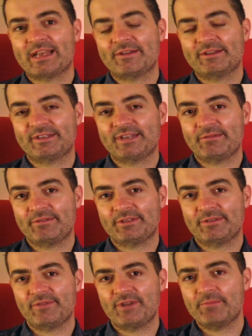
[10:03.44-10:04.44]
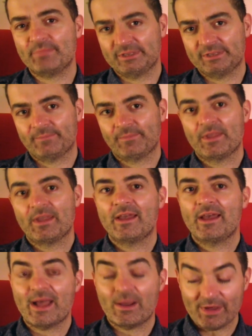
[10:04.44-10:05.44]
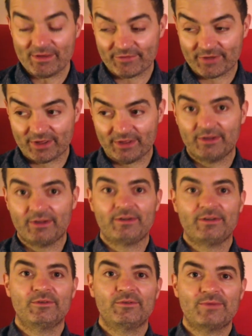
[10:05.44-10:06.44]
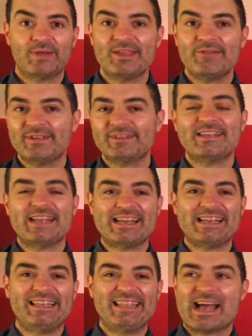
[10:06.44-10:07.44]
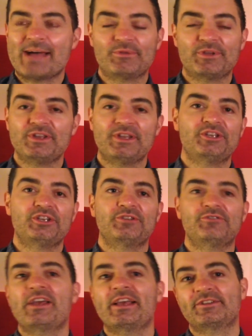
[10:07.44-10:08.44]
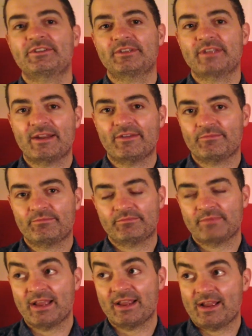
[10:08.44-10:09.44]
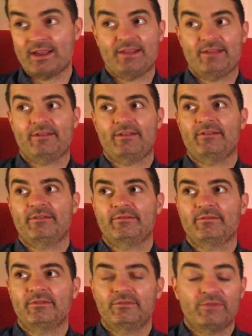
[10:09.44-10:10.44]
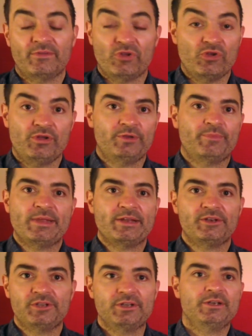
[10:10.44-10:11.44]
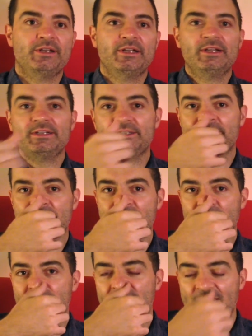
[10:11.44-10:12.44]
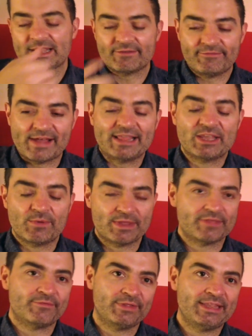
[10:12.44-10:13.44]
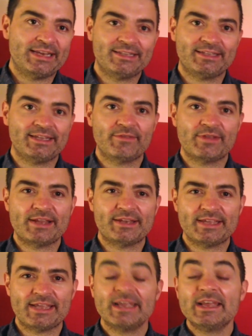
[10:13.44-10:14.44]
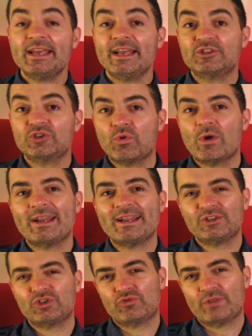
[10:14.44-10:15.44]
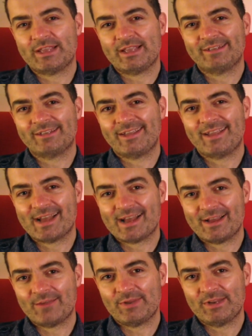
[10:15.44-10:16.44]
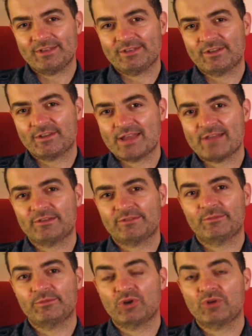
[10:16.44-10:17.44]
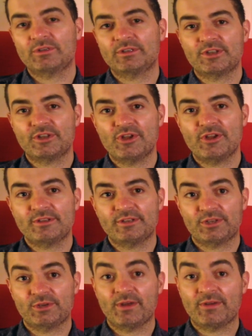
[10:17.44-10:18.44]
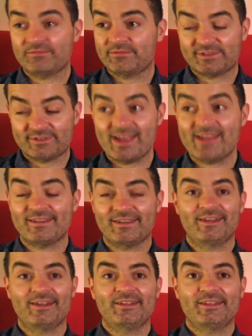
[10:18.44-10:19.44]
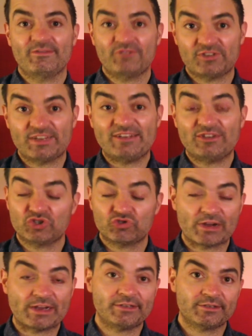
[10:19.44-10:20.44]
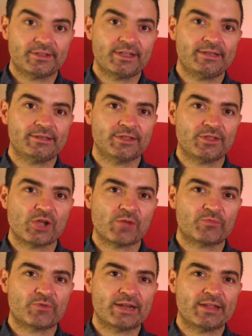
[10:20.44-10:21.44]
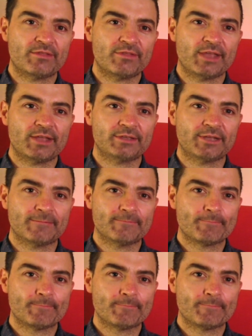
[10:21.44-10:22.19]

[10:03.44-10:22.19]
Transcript: down a series of numbers. However, while there isn't any lab conditioned tests that have, I, I have heard being done to like evaluate the validity of an NDE. It's quite intriguing to hear eyewitness accounts from doctors and nurses who have said they've seen strange things in the operating theatre.